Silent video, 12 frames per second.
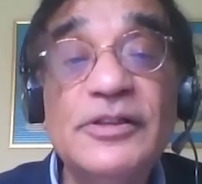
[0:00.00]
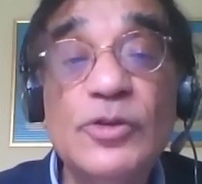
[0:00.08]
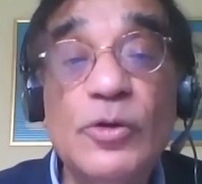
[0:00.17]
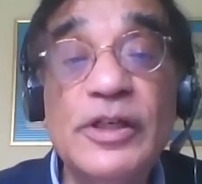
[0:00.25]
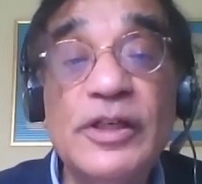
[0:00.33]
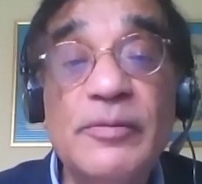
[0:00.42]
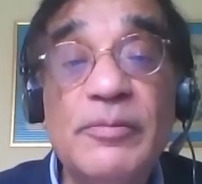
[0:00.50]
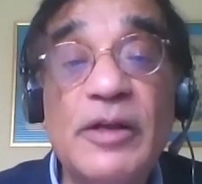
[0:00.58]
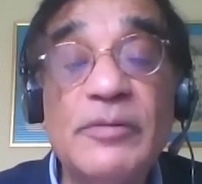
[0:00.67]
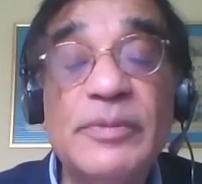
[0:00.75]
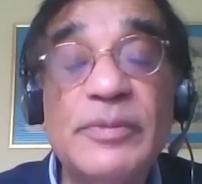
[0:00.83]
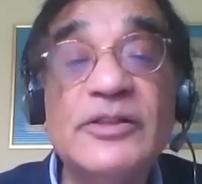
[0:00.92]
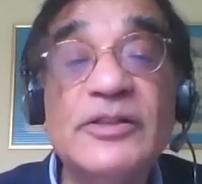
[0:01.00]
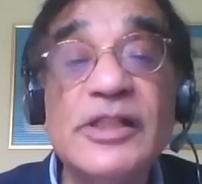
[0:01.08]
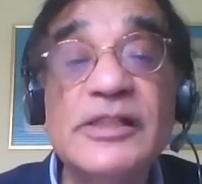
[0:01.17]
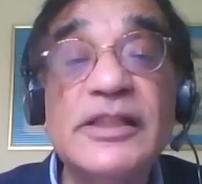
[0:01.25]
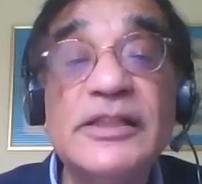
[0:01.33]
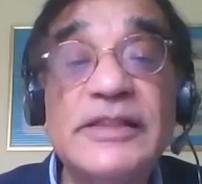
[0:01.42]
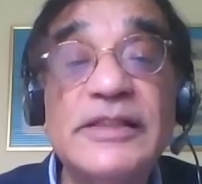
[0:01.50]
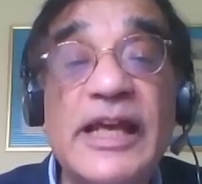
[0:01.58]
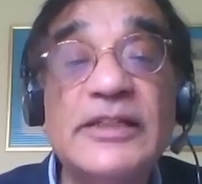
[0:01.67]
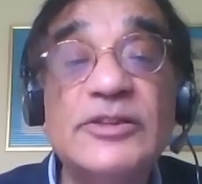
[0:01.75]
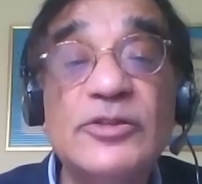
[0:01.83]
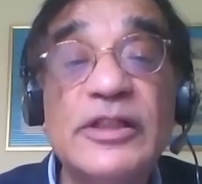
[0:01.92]
talking about, because this is
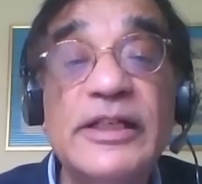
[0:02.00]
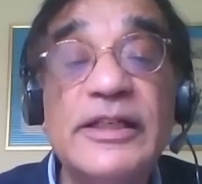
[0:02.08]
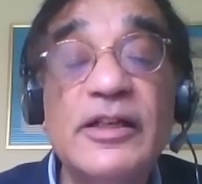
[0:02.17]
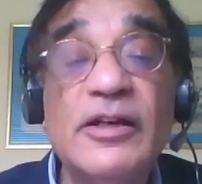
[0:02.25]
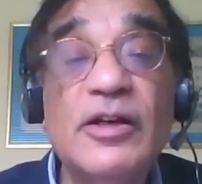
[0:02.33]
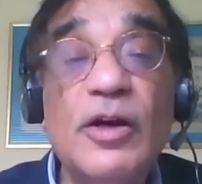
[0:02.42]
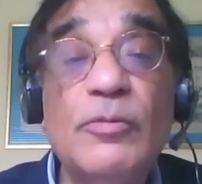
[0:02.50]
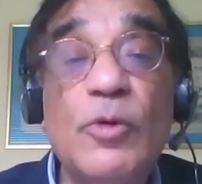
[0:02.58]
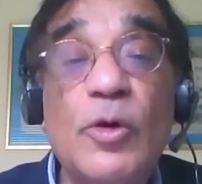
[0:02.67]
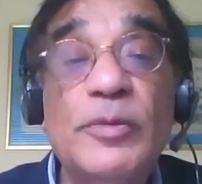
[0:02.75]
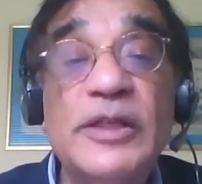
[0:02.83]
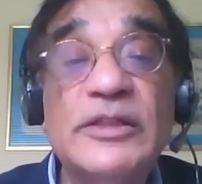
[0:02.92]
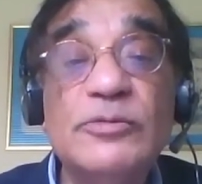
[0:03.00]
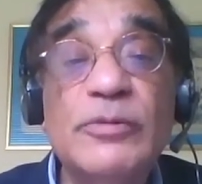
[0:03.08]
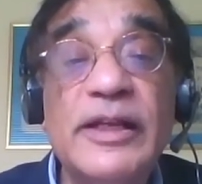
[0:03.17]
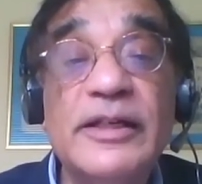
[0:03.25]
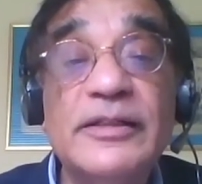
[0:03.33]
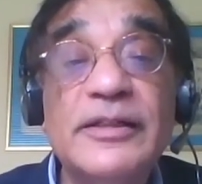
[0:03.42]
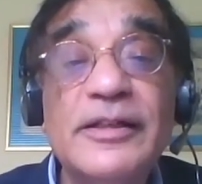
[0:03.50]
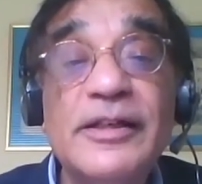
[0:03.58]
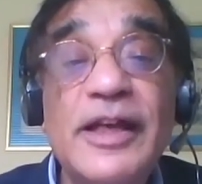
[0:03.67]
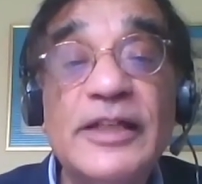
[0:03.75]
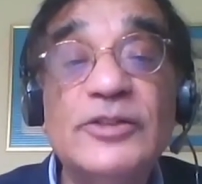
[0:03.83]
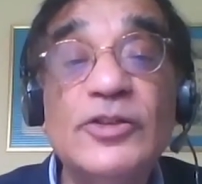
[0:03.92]
actually a moment when
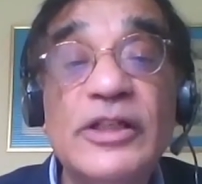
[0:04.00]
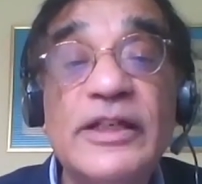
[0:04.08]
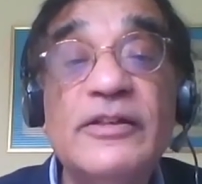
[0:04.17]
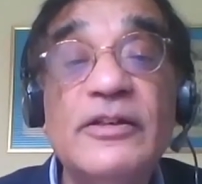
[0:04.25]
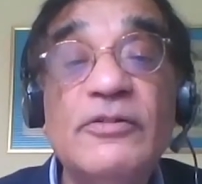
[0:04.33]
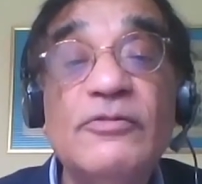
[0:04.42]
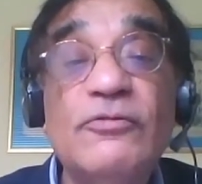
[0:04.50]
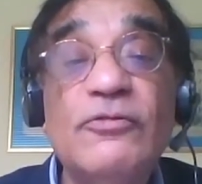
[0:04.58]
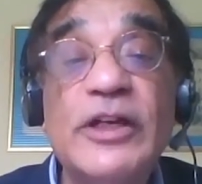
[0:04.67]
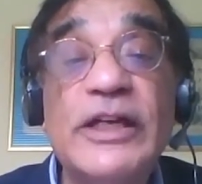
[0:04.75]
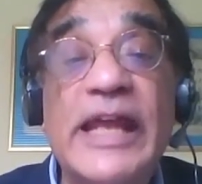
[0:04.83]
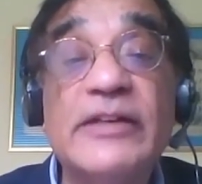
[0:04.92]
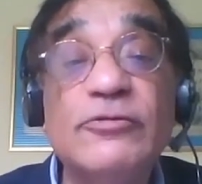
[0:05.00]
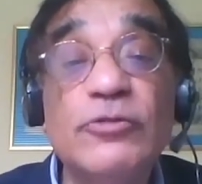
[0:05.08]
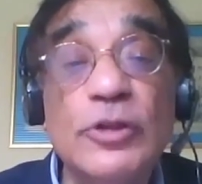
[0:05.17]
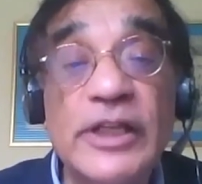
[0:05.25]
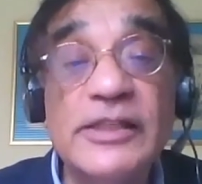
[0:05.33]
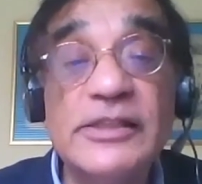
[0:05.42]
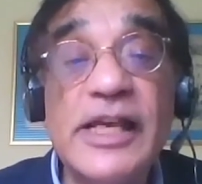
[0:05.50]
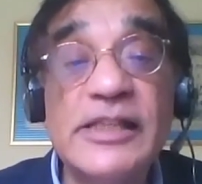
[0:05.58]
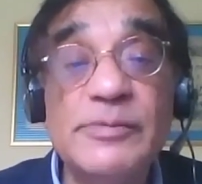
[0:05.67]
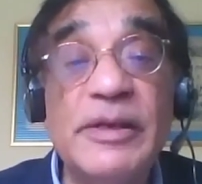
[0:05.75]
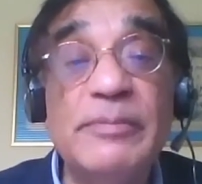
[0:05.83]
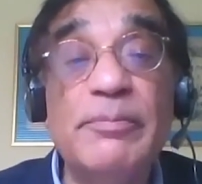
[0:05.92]
actually forgetfulness
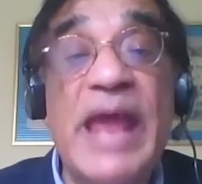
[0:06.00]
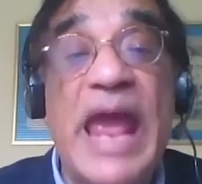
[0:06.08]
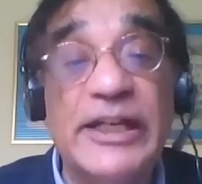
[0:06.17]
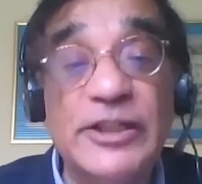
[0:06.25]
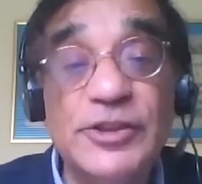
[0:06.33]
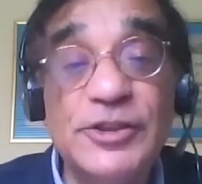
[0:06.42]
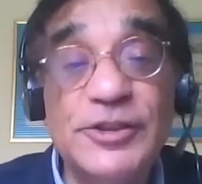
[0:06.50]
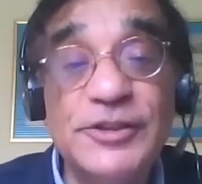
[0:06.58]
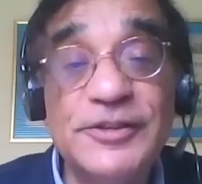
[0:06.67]
has been banished.